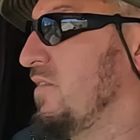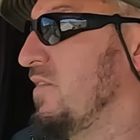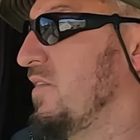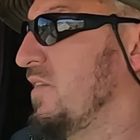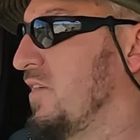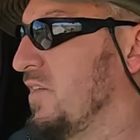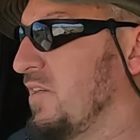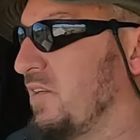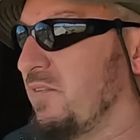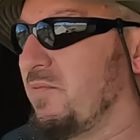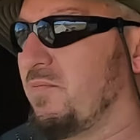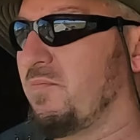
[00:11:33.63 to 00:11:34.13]

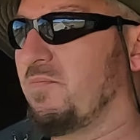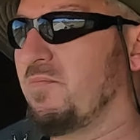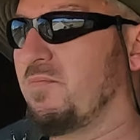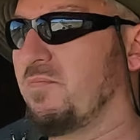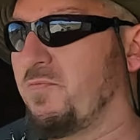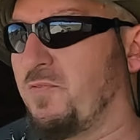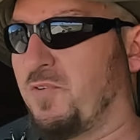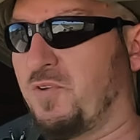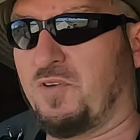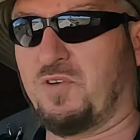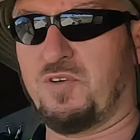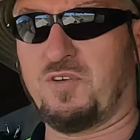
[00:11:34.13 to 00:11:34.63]
I think
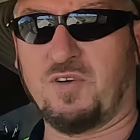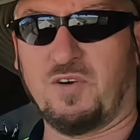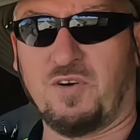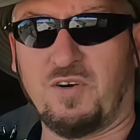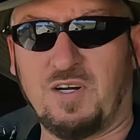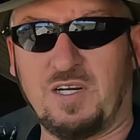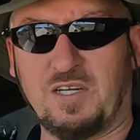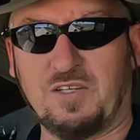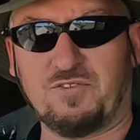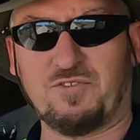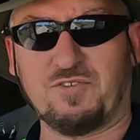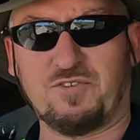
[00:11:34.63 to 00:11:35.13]
for you
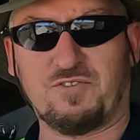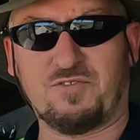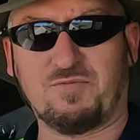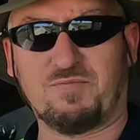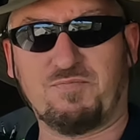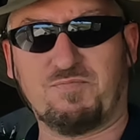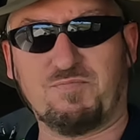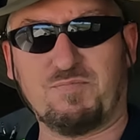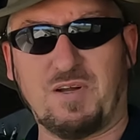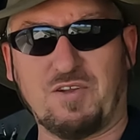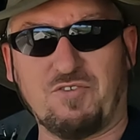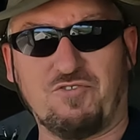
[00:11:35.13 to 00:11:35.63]
guys, it's a
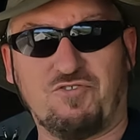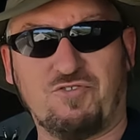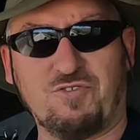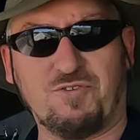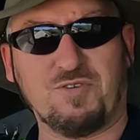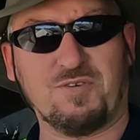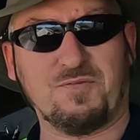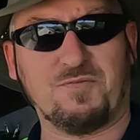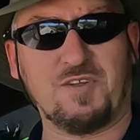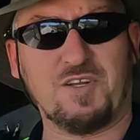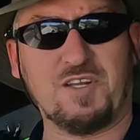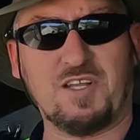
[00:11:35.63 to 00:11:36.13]
much
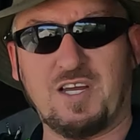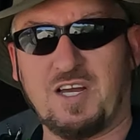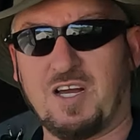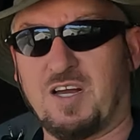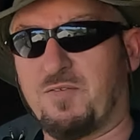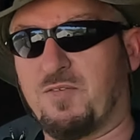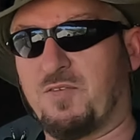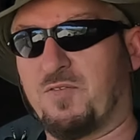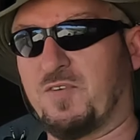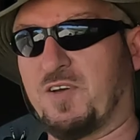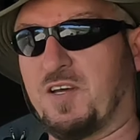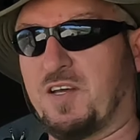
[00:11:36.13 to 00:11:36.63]
shorter video
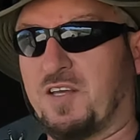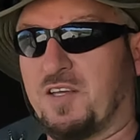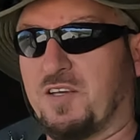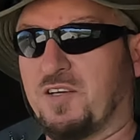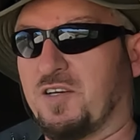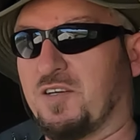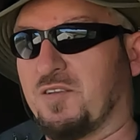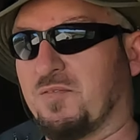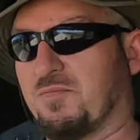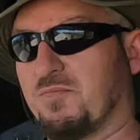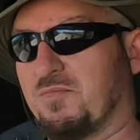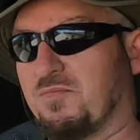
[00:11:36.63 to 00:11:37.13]
if you've only
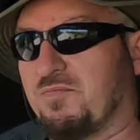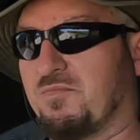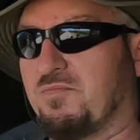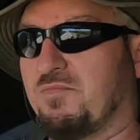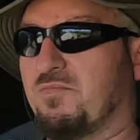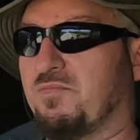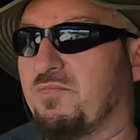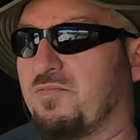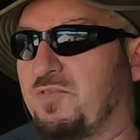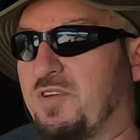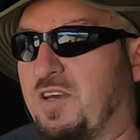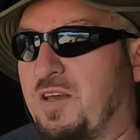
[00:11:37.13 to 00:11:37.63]
got
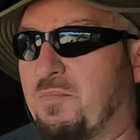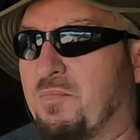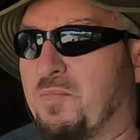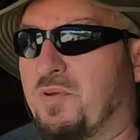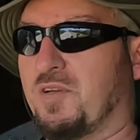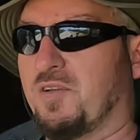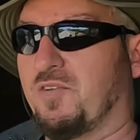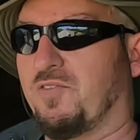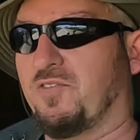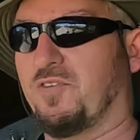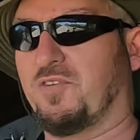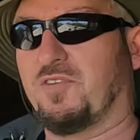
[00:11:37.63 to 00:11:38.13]
10
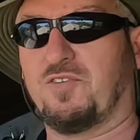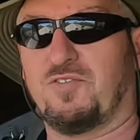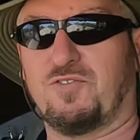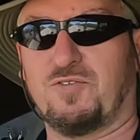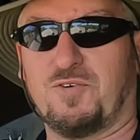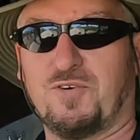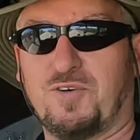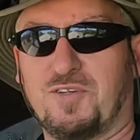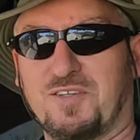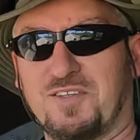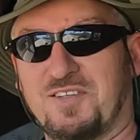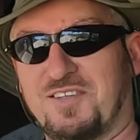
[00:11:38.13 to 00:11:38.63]
minutes on the
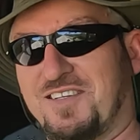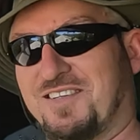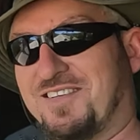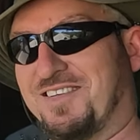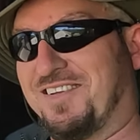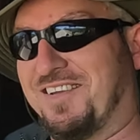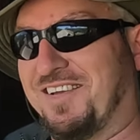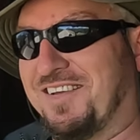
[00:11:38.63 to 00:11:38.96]
toilet